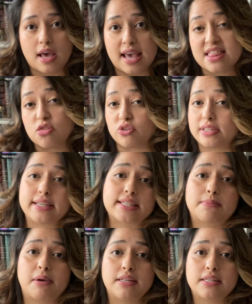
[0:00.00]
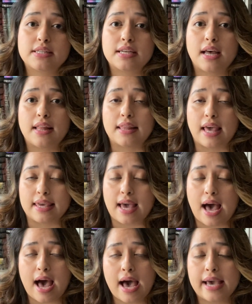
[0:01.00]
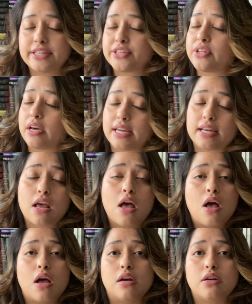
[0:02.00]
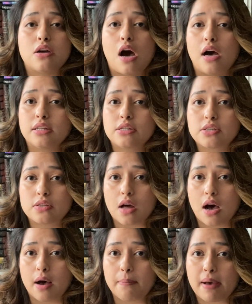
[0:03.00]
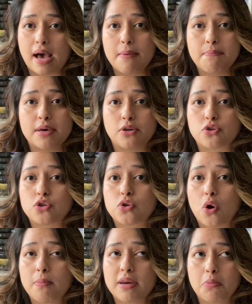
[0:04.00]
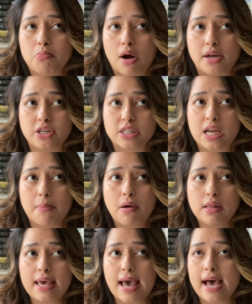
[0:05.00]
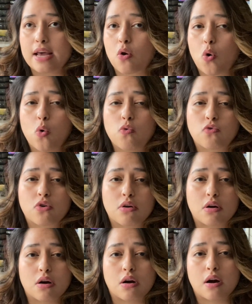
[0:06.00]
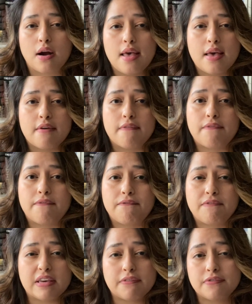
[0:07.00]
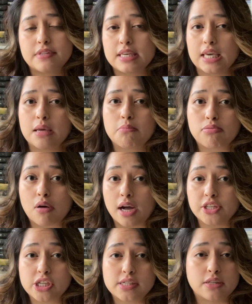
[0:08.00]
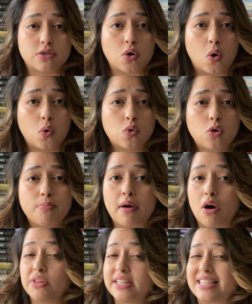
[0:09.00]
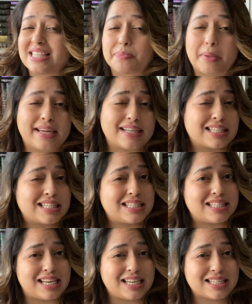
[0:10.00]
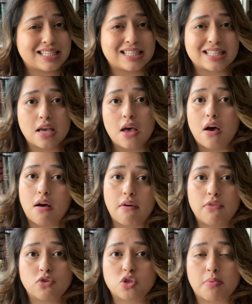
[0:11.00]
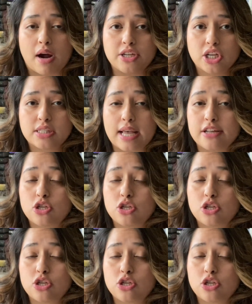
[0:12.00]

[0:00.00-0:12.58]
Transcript: in those 6 months. Like I studied nonstop. I built so many projects. I probably had over 15 projects in total, but only displayed 6 of those projects. I